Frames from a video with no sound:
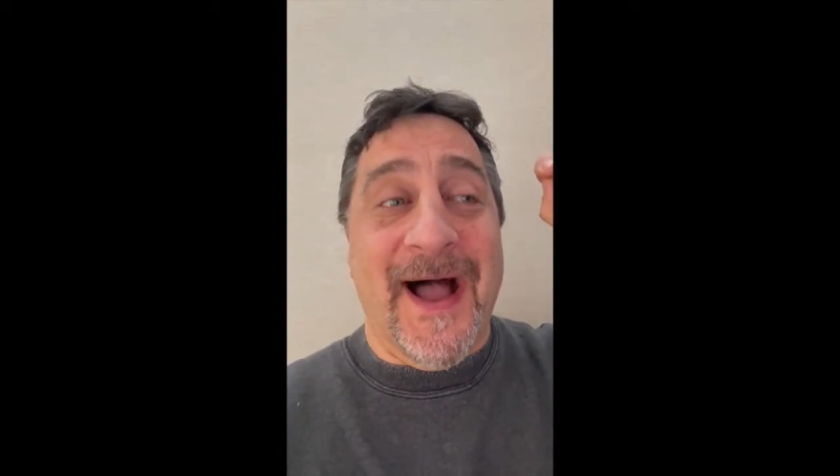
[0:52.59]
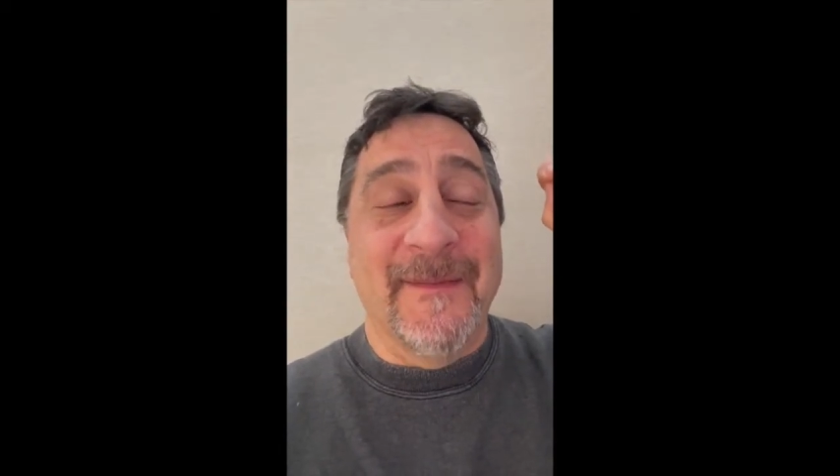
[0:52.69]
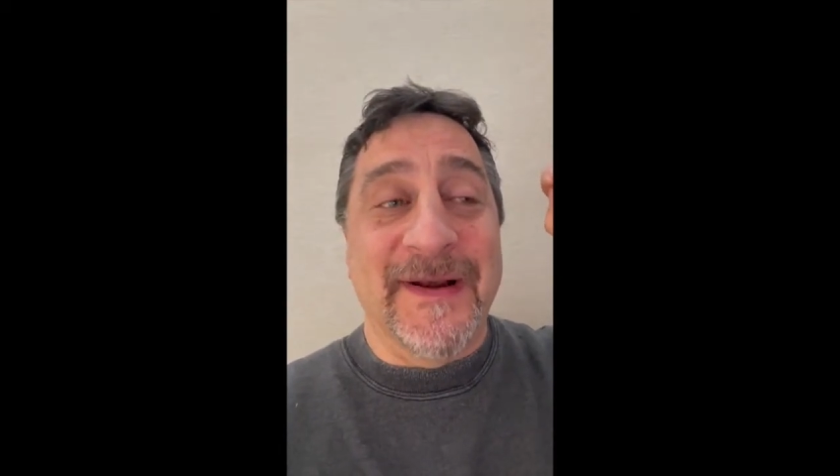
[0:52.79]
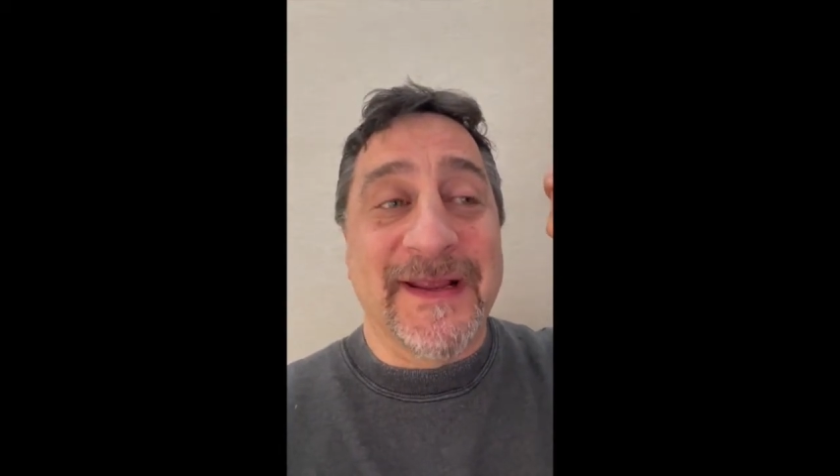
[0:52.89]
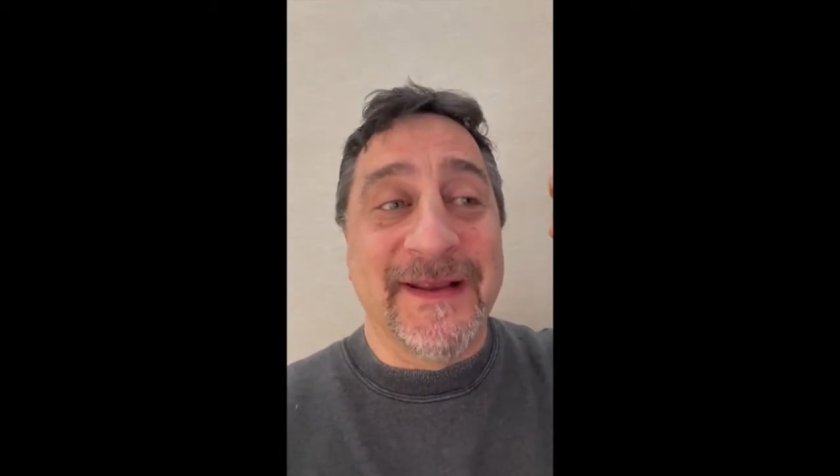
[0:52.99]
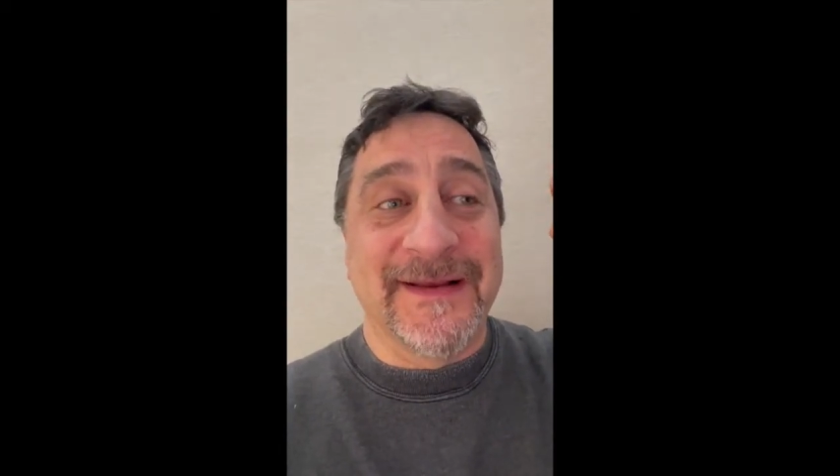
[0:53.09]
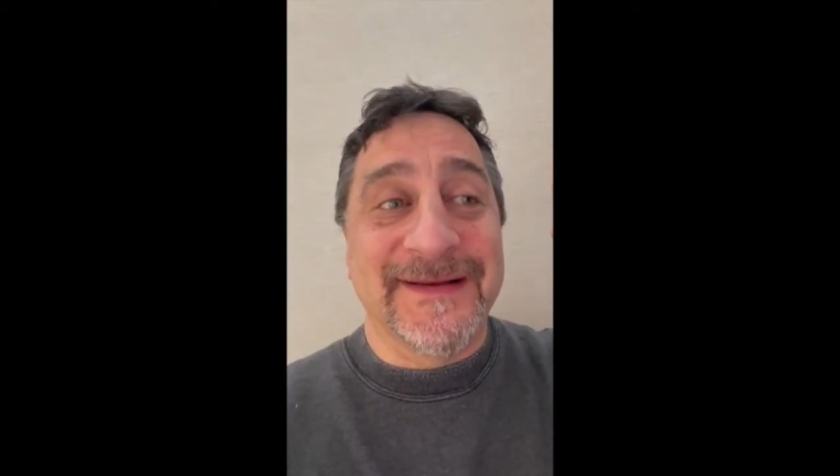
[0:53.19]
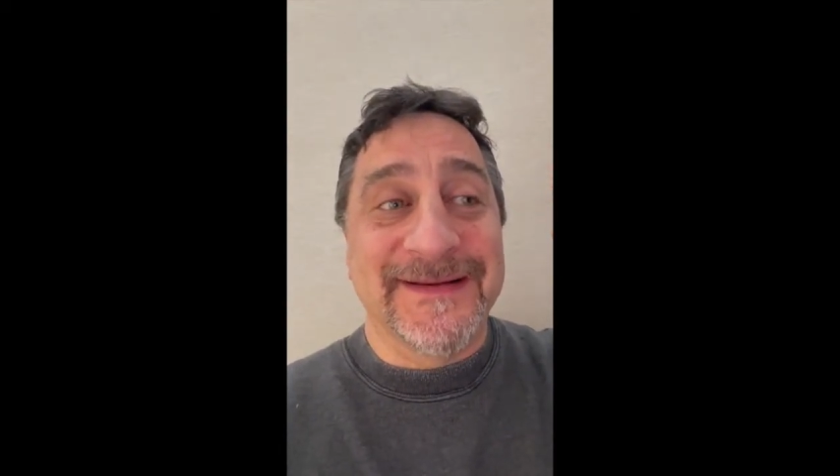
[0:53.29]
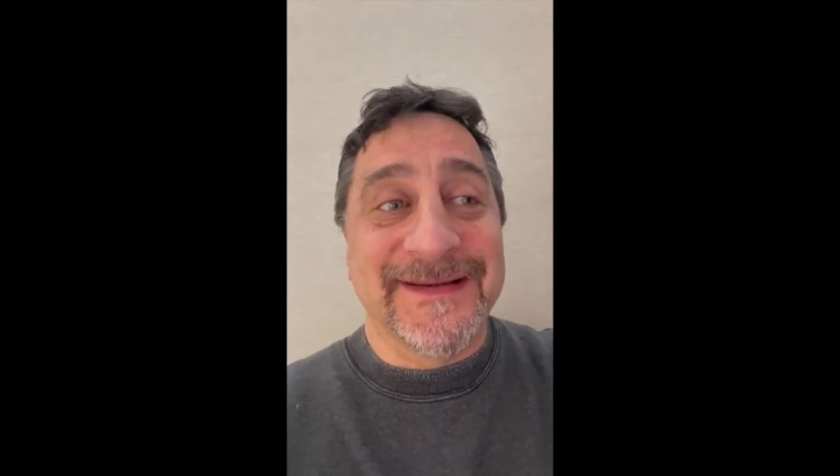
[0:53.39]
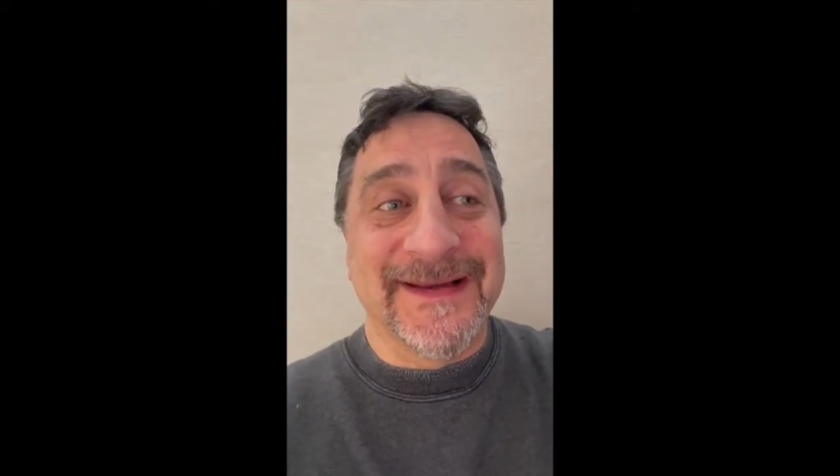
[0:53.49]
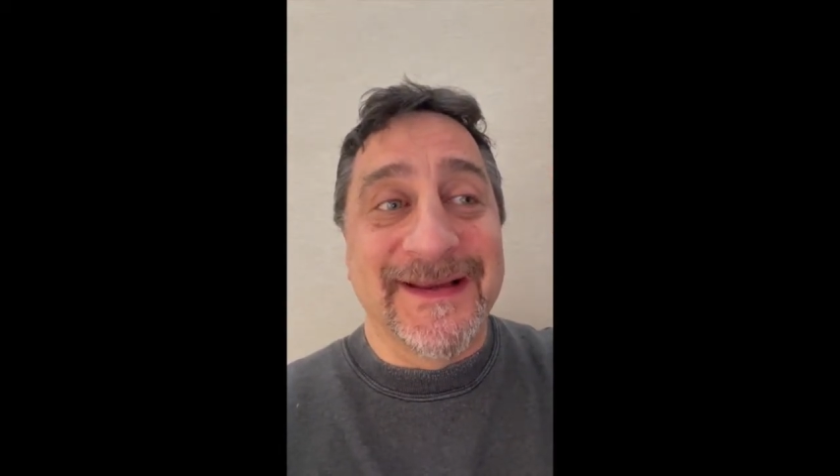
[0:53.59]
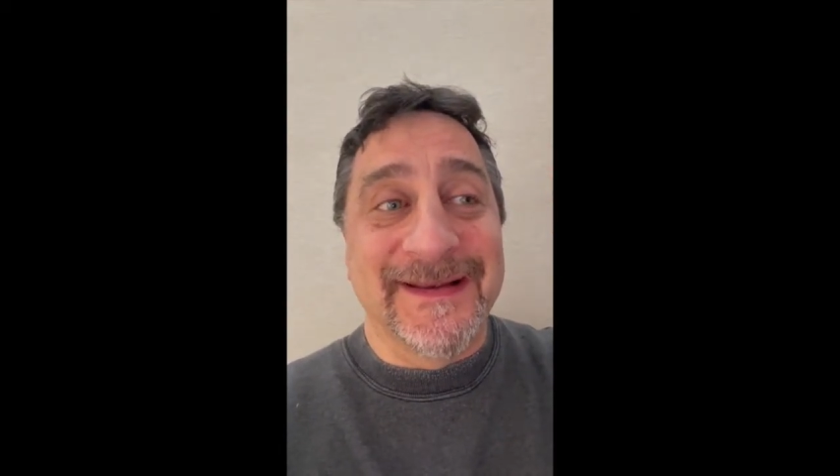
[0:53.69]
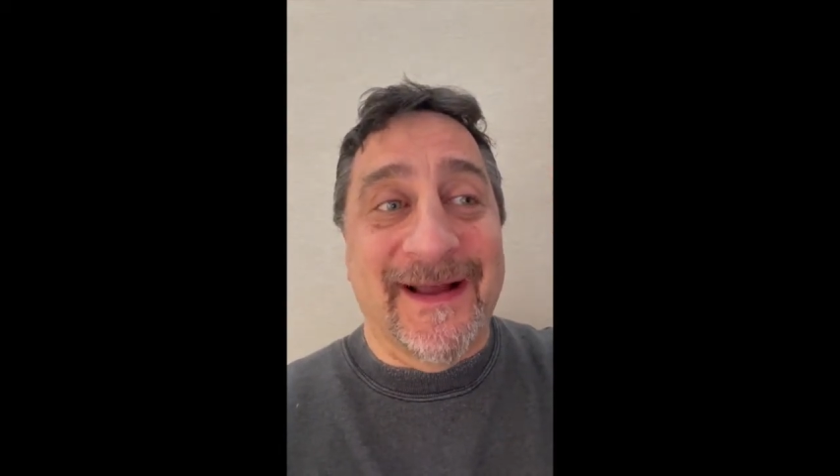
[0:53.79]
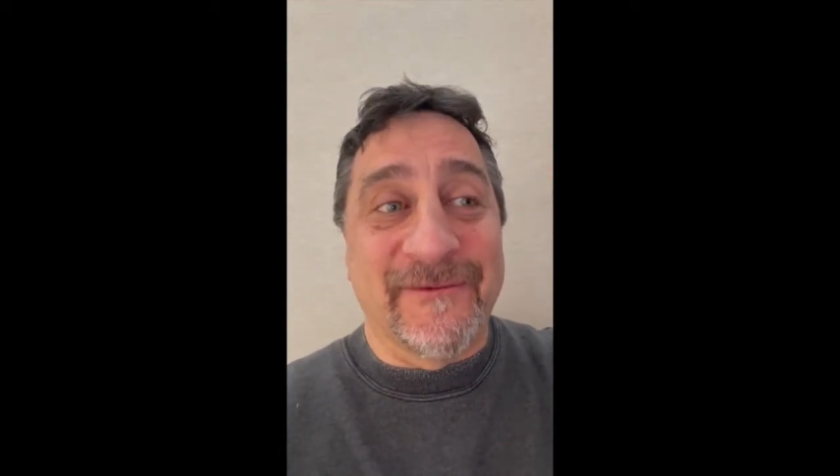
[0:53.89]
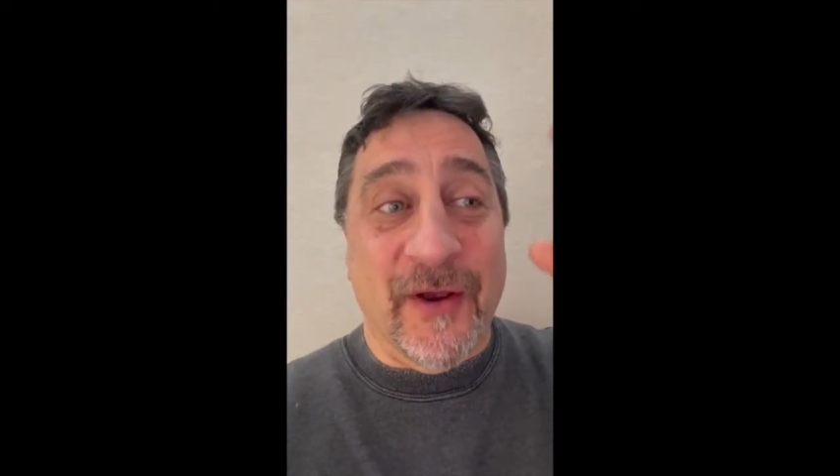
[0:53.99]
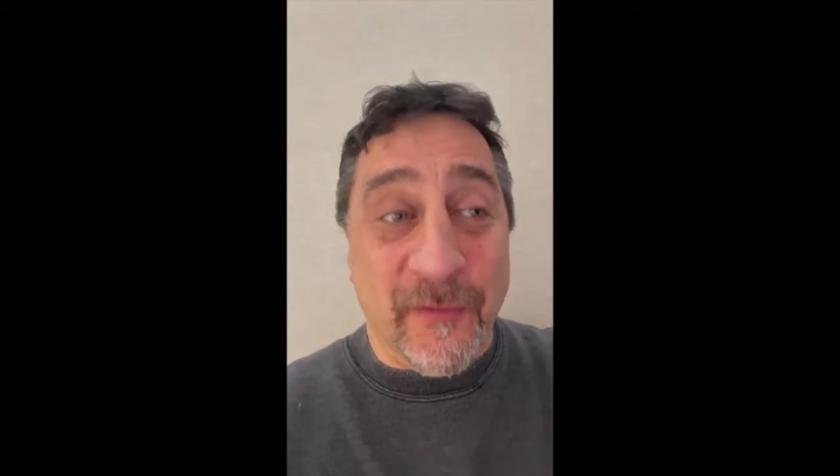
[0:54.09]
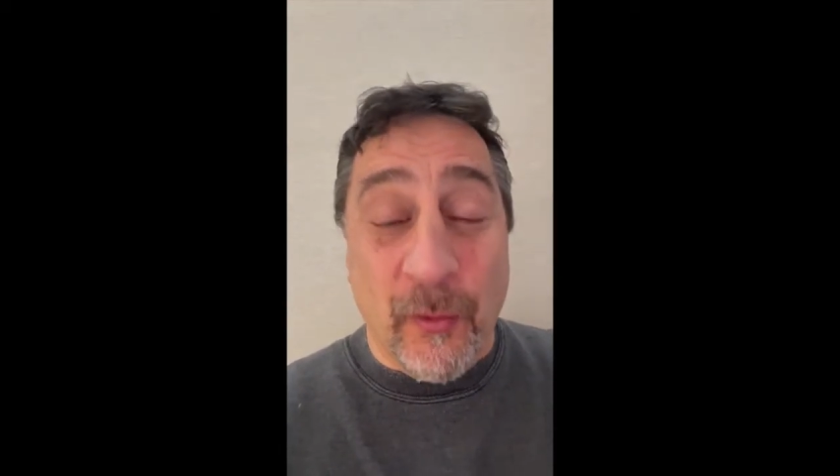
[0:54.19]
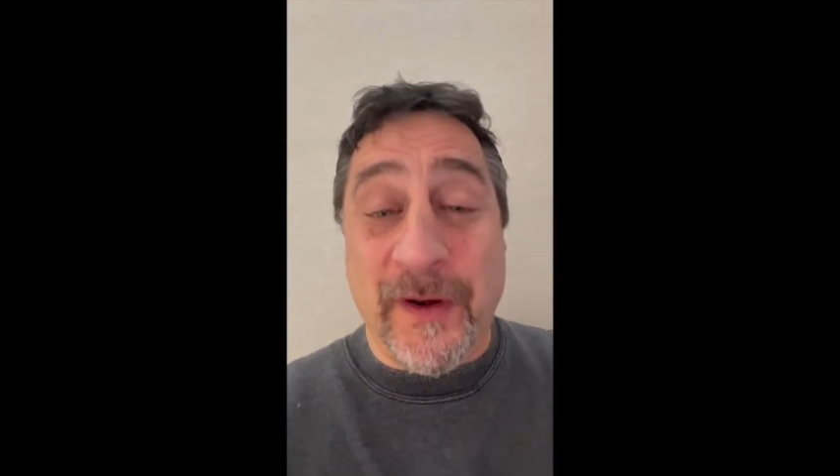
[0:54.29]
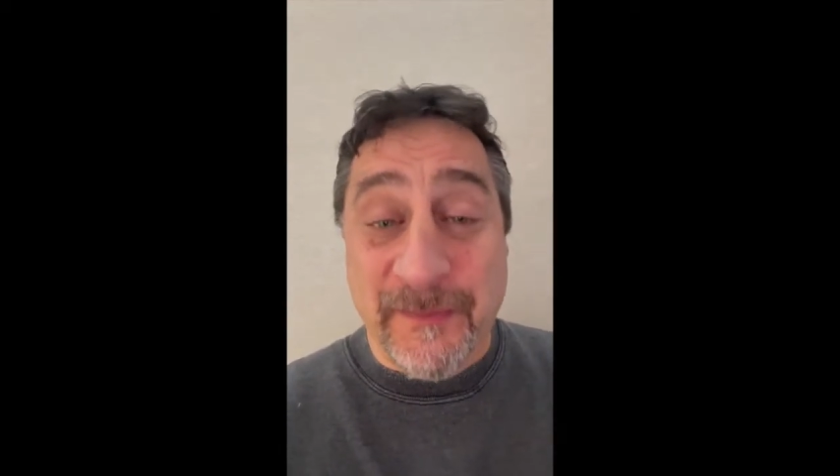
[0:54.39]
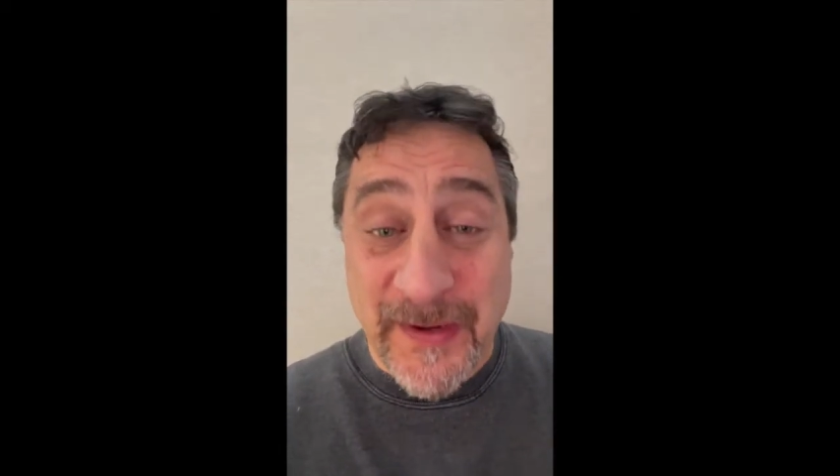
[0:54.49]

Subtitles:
got already